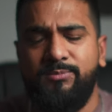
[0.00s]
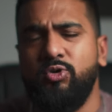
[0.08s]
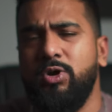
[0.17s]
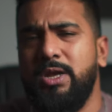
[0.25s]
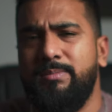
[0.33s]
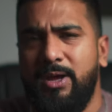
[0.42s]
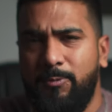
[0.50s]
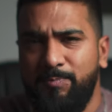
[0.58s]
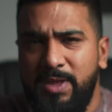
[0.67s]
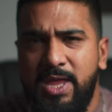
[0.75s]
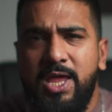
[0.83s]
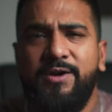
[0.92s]
I'm talking about
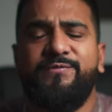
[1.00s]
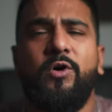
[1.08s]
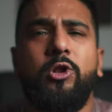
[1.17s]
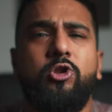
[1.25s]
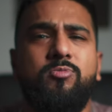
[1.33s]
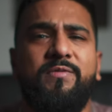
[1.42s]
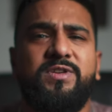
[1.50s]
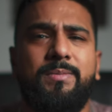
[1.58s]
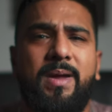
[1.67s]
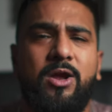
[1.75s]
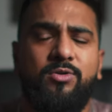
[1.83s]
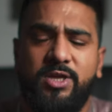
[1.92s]
volume of
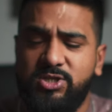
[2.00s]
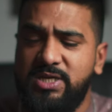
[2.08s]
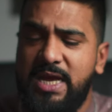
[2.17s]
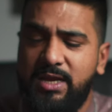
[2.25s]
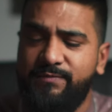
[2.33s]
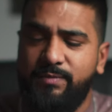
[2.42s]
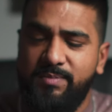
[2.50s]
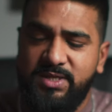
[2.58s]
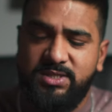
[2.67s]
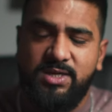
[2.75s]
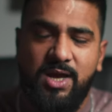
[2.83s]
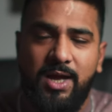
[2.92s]
tobacco that you're getting from
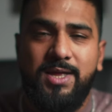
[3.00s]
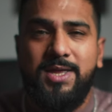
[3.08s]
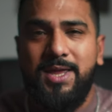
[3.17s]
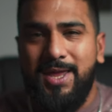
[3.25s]
this cigar.